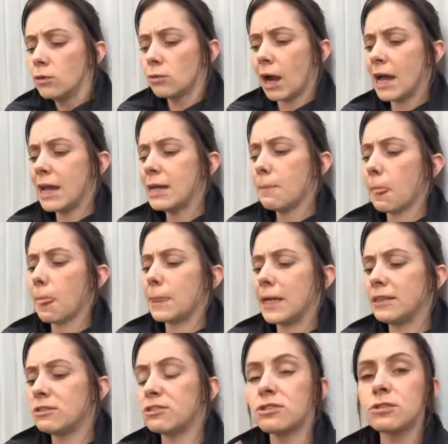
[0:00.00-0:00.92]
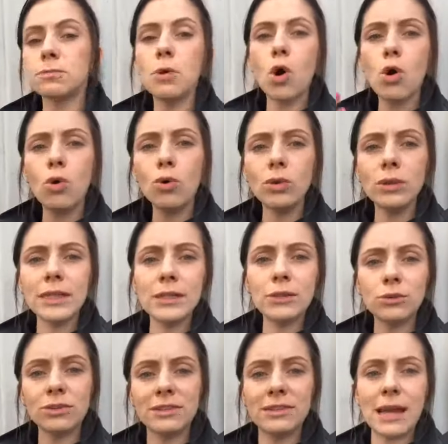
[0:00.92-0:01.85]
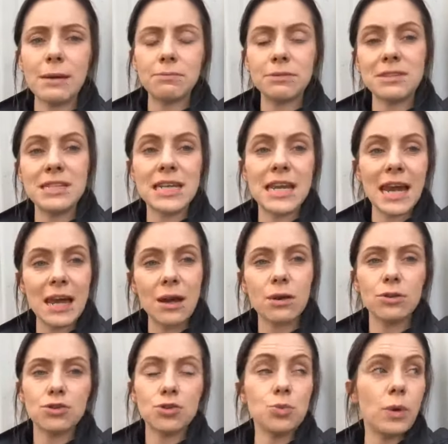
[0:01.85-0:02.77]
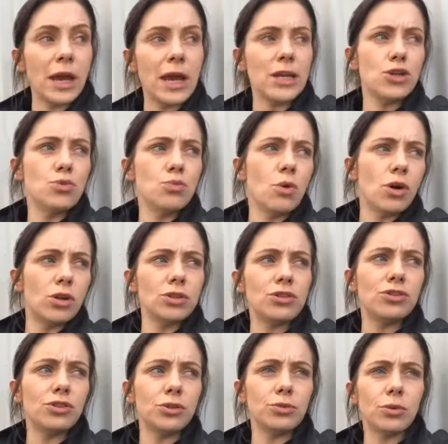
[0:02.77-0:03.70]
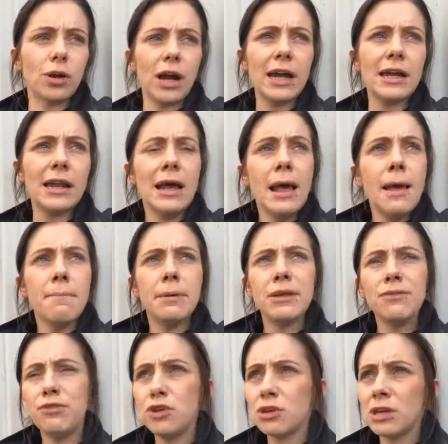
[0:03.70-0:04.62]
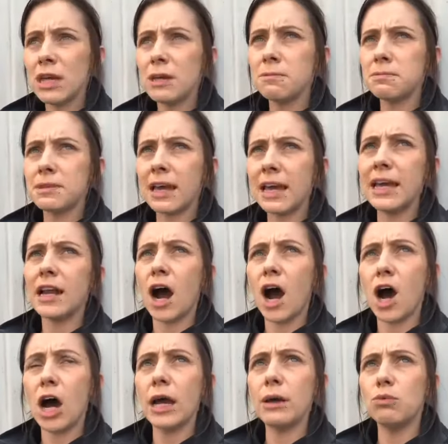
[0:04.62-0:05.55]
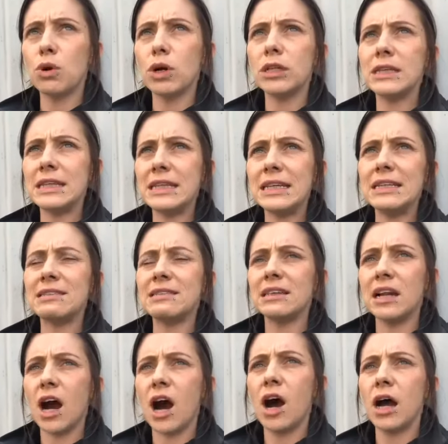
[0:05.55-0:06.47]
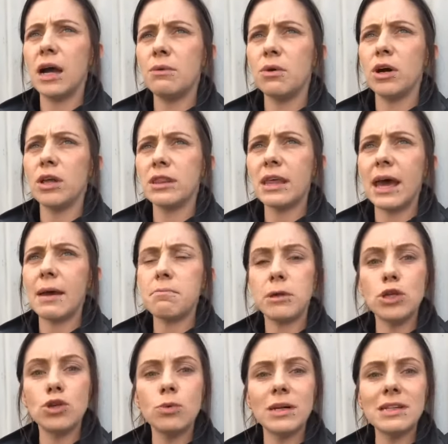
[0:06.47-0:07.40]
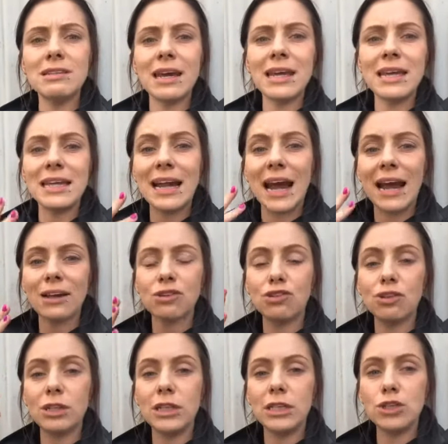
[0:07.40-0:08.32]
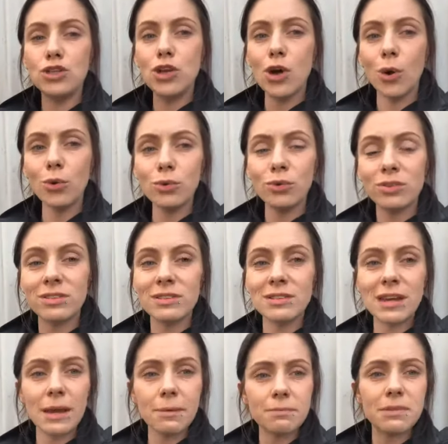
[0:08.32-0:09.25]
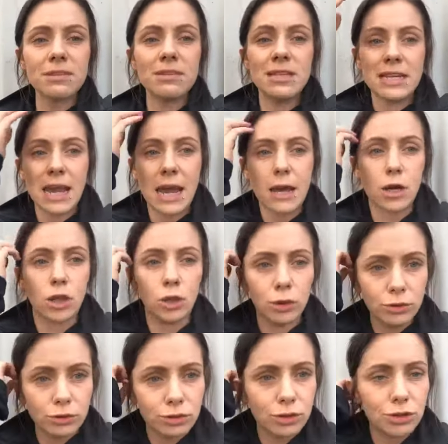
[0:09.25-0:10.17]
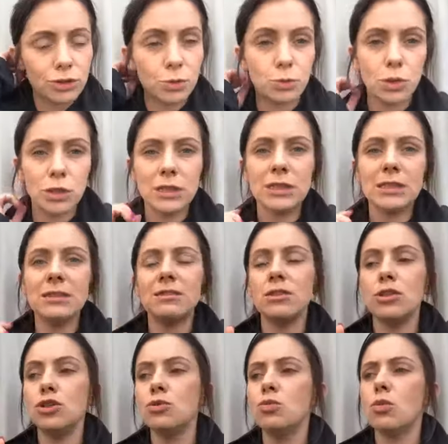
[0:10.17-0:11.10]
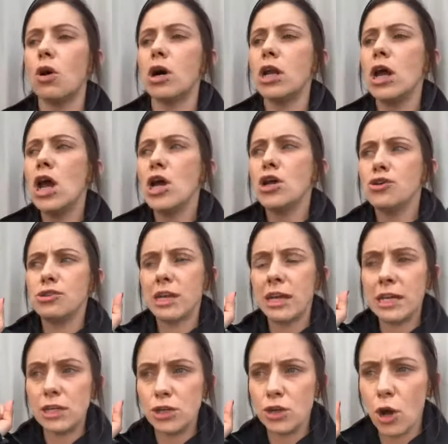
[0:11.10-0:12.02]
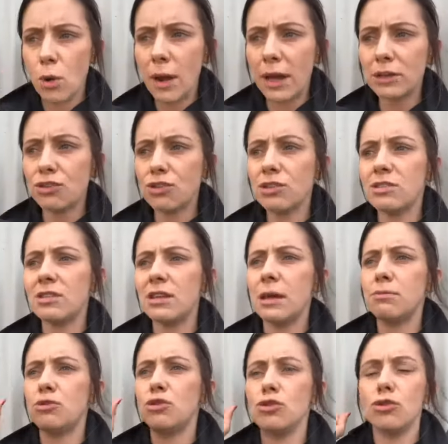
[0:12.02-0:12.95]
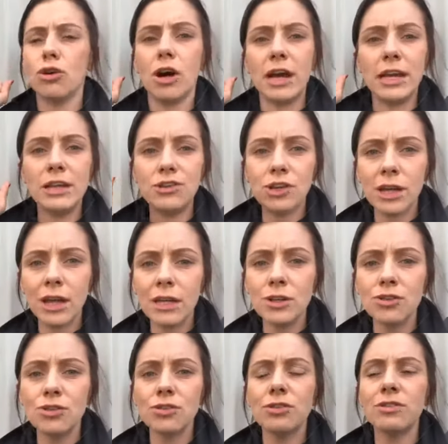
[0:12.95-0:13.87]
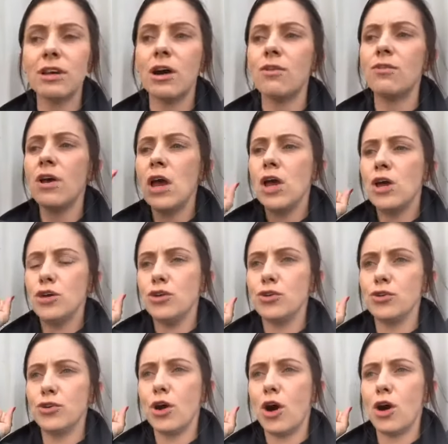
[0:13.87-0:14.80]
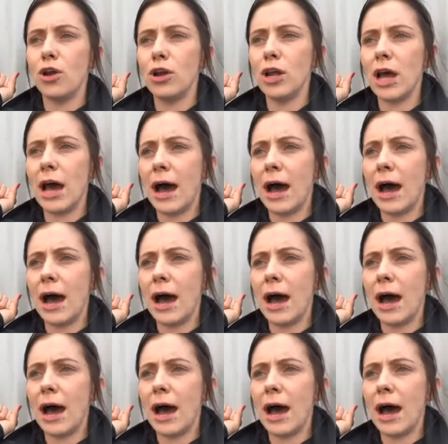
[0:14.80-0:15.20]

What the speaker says: Right? It's small little steps to get to where you want to, right? But if you keep saying, I want this and I want that, but you are taking actually no steps to get closer to what it is that you want, you're taking no action steps, you're not educating yourself, you're not